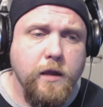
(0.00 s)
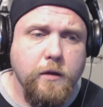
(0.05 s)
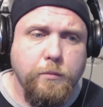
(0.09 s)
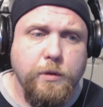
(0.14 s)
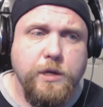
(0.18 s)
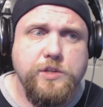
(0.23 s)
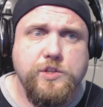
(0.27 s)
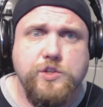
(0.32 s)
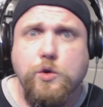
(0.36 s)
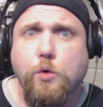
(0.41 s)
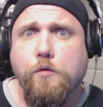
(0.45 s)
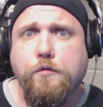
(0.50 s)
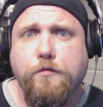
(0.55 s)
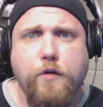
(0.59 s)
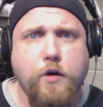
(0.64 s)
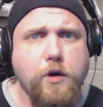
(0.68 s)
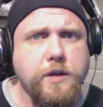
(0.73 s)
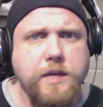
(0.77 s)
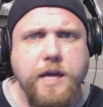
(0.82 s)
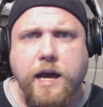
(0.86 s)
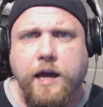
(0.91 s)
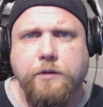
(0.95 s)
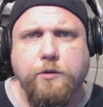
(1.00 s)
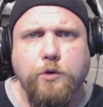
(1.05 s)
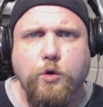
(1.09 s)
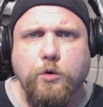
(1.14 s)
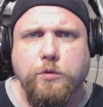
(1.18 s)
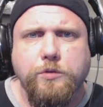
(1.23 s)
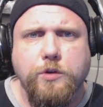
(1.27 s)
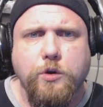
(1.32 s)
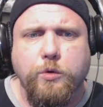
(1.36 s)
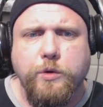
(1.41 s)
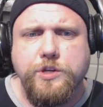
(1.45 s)
But so far, yeah, no,
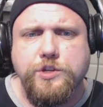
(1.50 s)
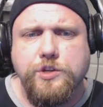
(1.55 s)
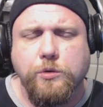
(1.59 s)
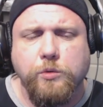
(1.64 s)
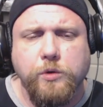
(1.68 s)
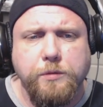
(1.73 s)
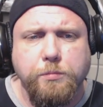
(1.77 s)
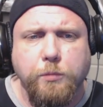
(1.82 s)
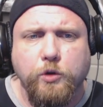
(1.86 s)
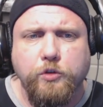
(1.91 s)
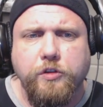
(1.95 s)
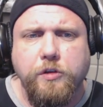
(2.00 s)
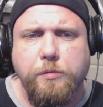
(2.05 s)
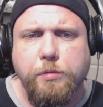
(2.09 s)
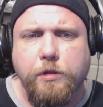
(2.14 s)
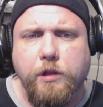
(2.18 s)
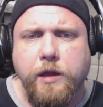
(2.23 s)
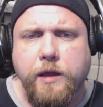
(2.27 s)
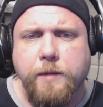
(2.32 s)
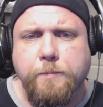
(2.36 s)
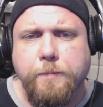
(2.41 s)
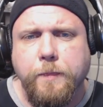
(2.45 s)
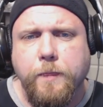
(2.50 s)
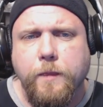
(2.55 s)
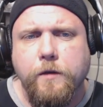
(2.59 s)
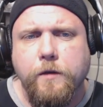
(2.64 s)
no issue with multiplayer.